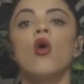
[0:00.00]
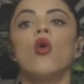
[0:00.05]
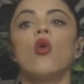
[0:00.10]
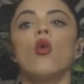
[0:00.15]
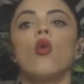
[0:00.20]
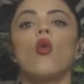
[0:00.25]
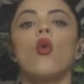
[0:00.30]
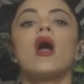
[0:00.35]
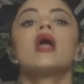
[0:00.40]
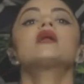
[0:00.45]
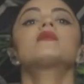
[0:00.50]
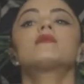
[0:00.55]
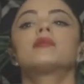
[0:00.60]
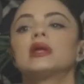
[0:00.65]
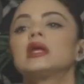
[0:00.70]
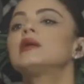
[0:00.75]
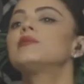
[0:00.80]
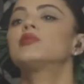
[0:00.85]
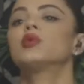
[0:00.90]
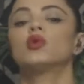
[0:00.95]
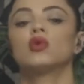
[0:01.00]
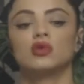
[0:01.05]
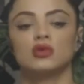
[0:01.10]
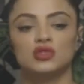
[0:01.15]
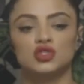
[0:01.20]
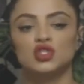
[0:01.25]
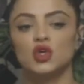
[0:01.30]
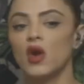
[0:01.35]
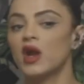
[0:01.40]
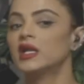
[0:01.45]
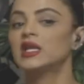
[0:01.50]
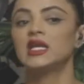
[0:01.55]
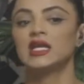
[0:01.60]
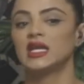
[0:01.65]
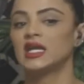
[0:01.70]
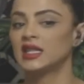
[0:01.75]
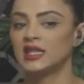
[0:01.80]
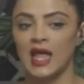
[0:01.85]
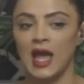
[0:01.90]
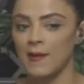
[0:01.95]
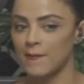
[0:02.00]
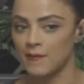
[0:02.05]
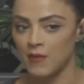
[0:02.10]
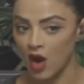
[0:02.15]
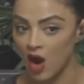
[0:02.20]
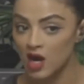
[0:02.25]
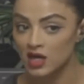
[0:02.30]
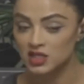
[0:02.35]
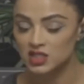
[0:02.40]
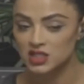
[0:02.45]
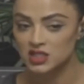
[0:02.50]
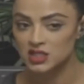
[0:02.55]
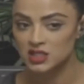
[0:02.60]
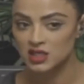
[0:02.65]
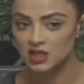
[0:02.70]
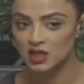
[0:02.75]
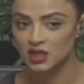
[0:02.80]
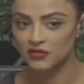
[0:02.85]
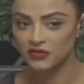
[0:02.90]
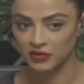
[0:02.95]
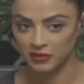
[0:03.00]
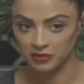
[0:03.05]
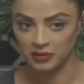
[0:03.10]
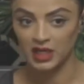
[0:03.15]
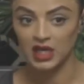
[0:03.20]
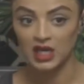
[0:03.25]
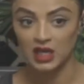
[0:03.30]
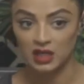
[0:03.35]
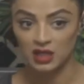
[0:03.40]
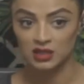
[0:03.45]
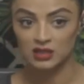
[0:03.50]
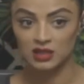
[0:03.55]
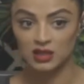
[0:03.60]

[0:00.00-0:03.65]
white people joining in that march for me